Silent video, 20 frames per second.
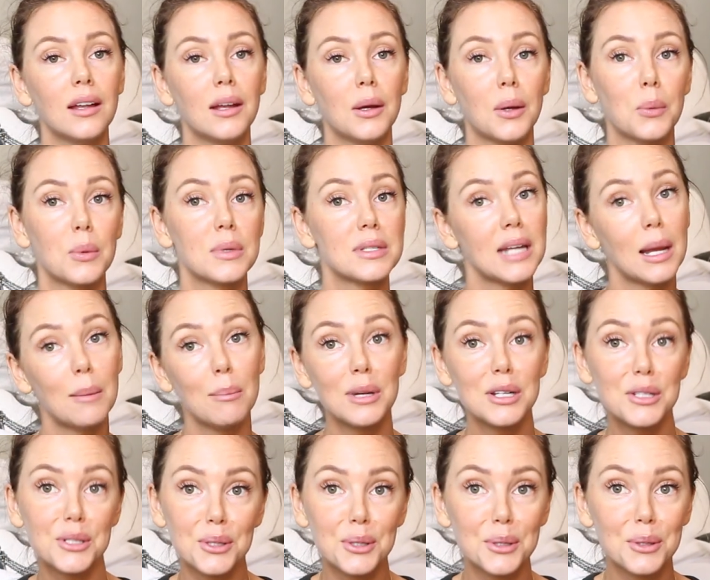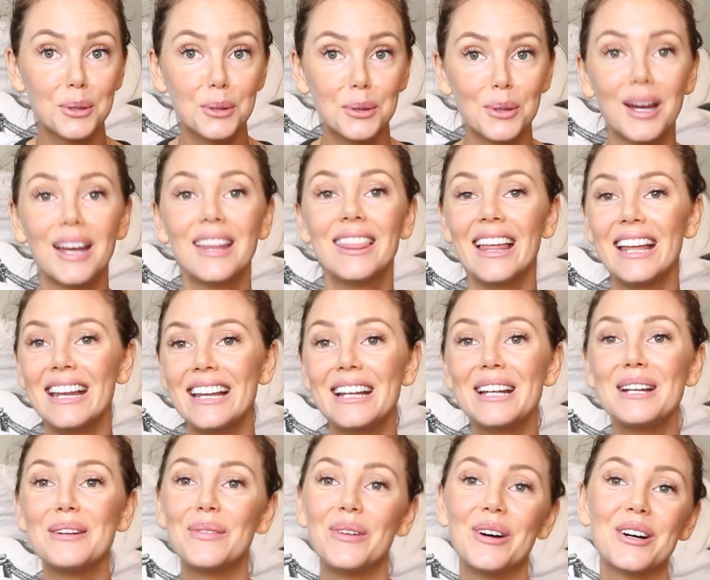it was number 2, they
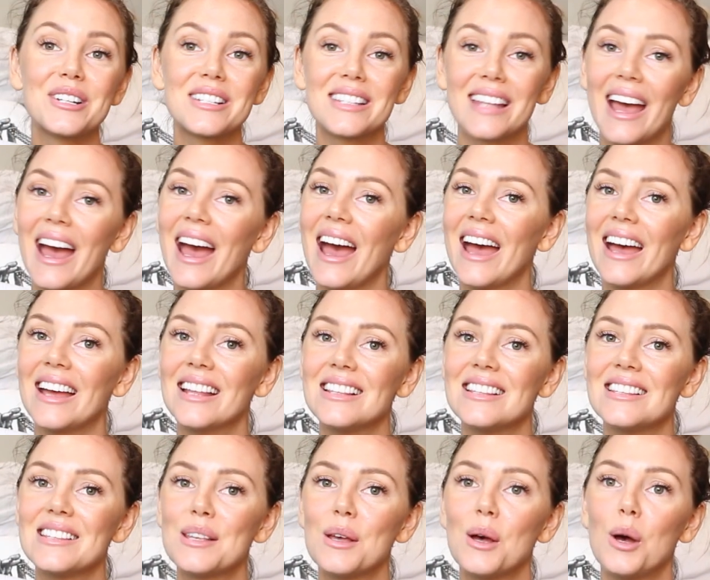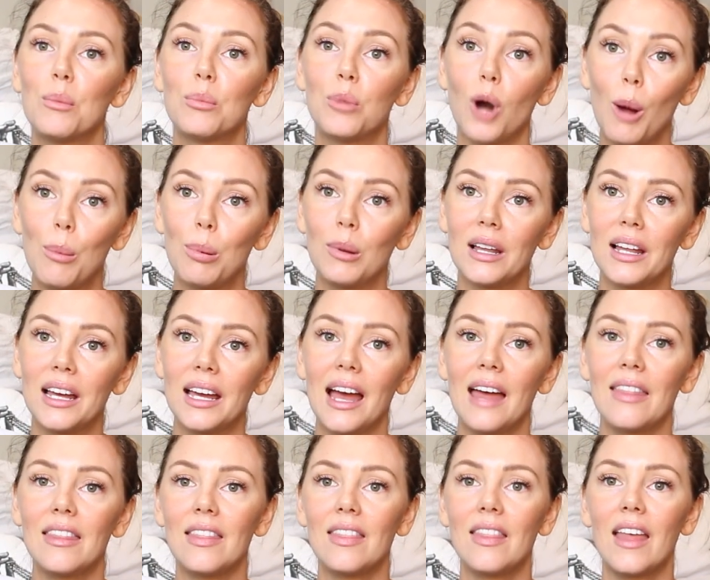didn't wash their hands properly,
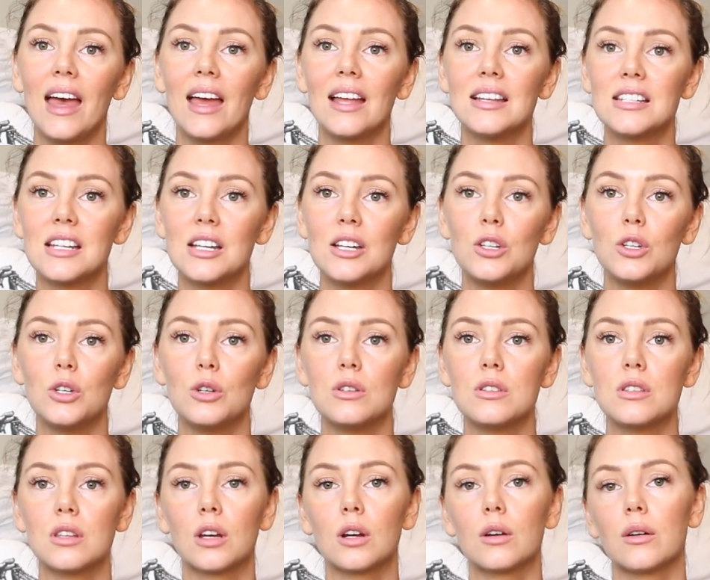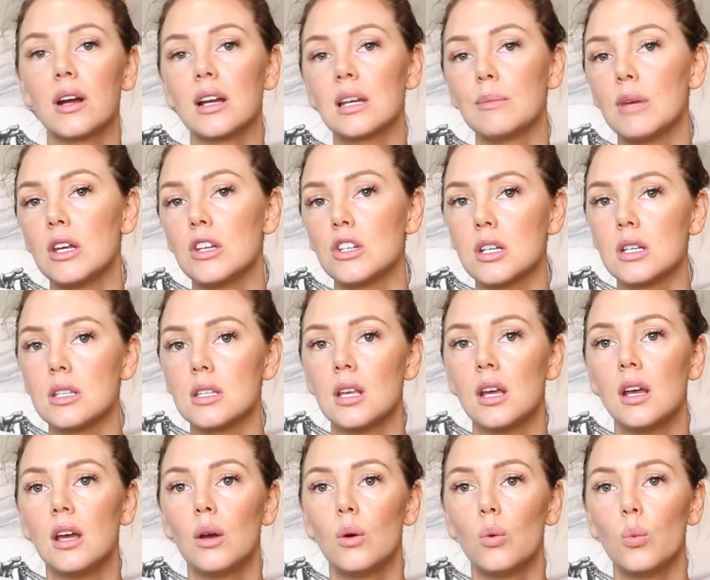and then they didn't use the correct measures
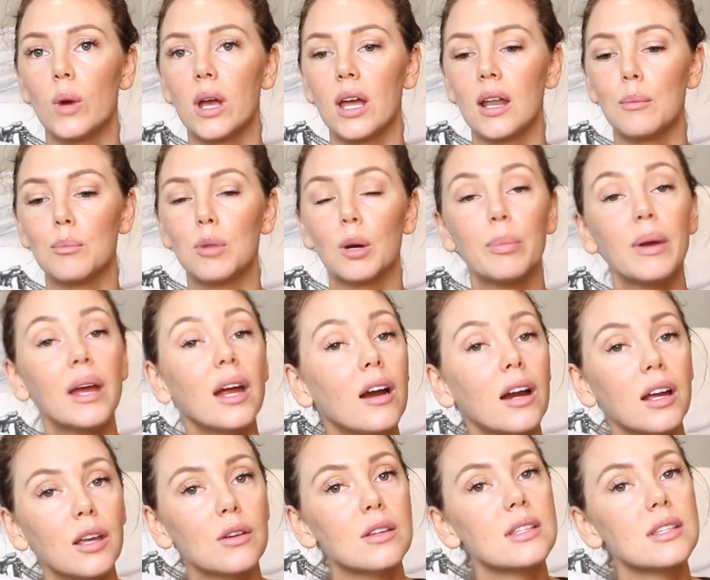when preparing